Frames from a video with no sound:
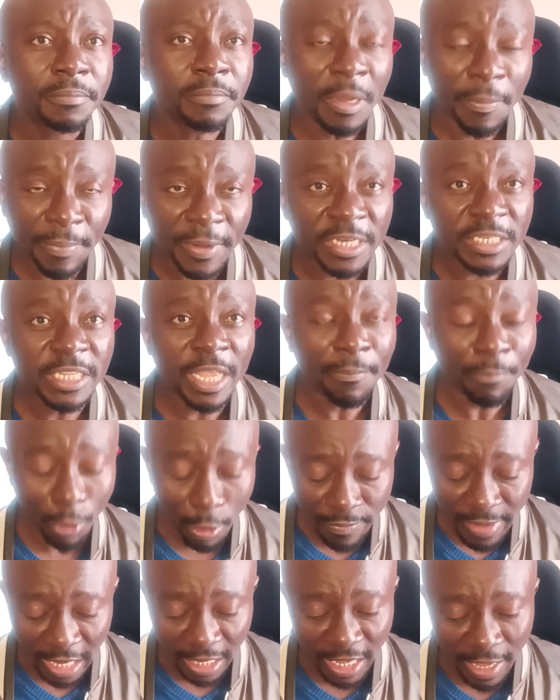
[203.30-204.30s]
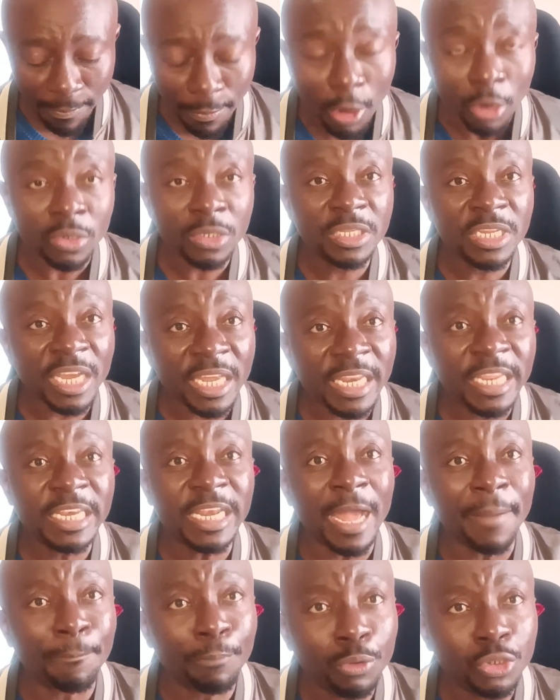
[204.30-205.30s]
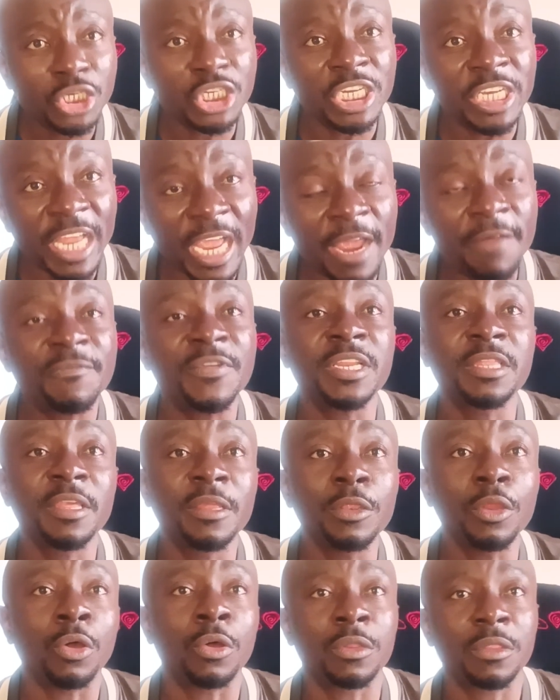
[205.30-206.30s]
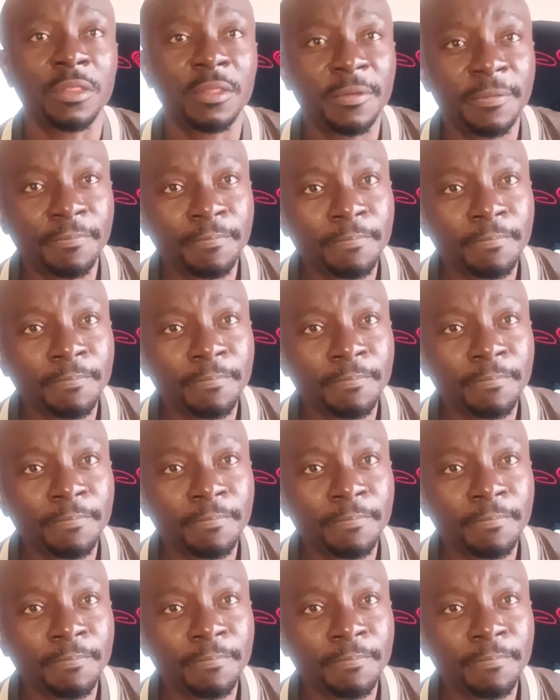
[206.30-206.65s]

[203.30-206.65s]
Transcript: But President Paul Biya keep on turning and pushing everything on.